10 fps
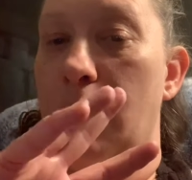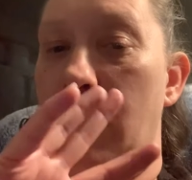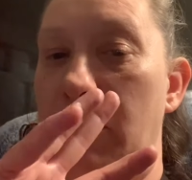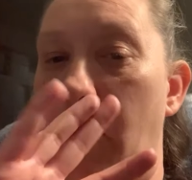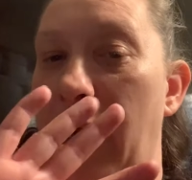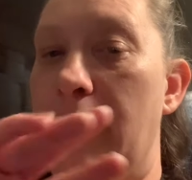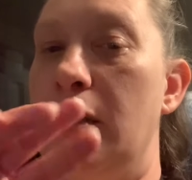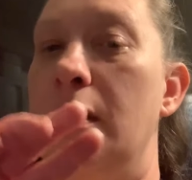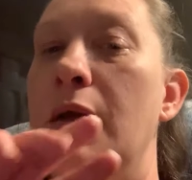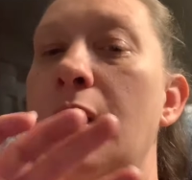1 boy.
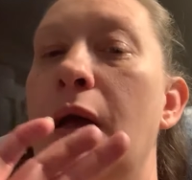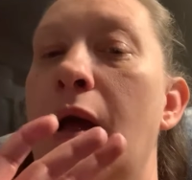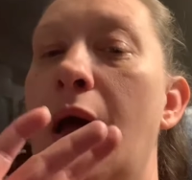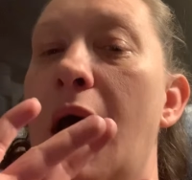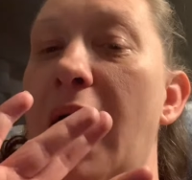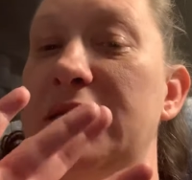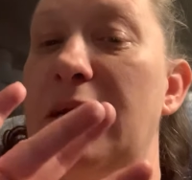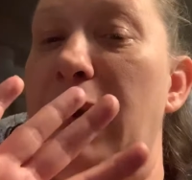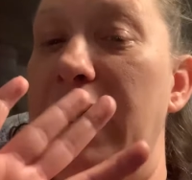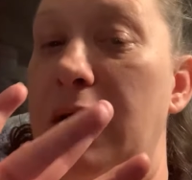I say
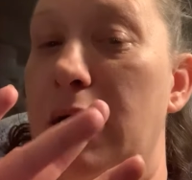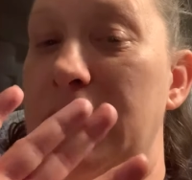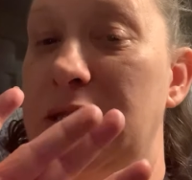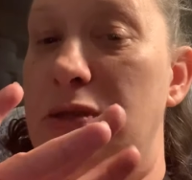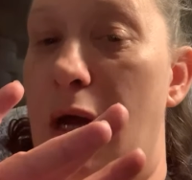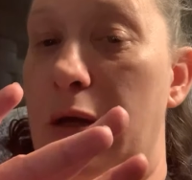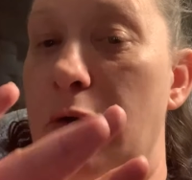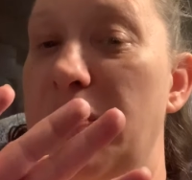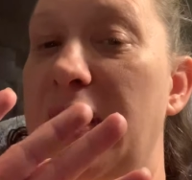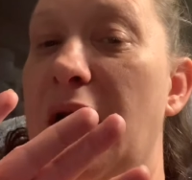my youngest daughter
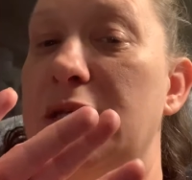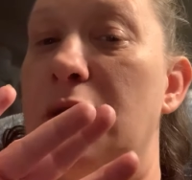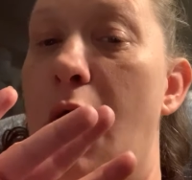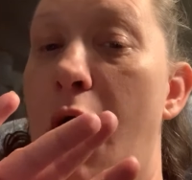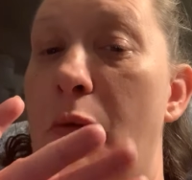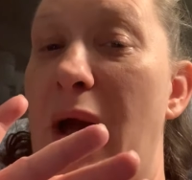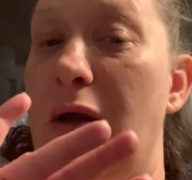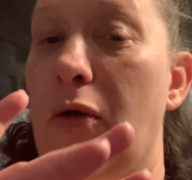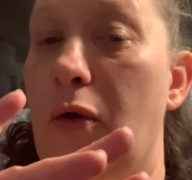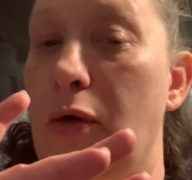because all my
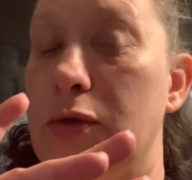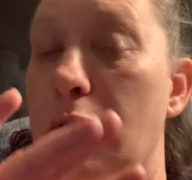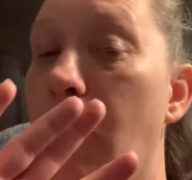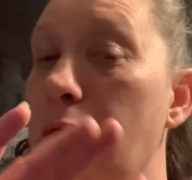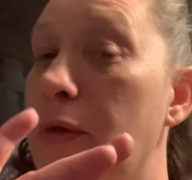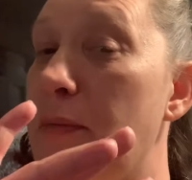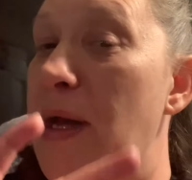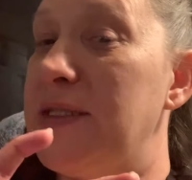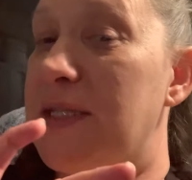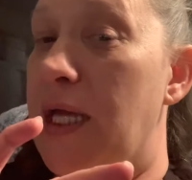girls are older than my
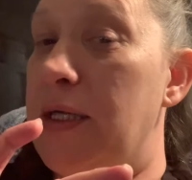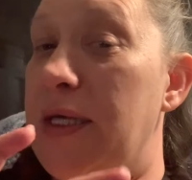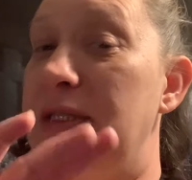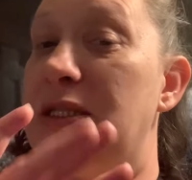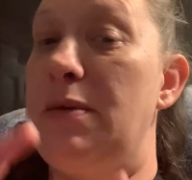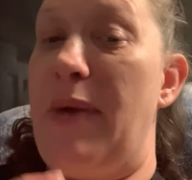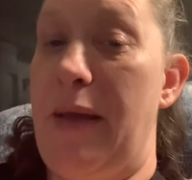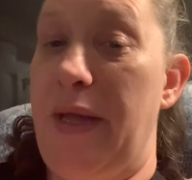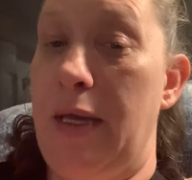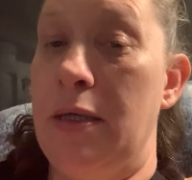son. He's the
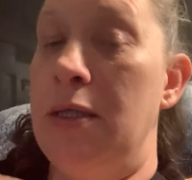baby.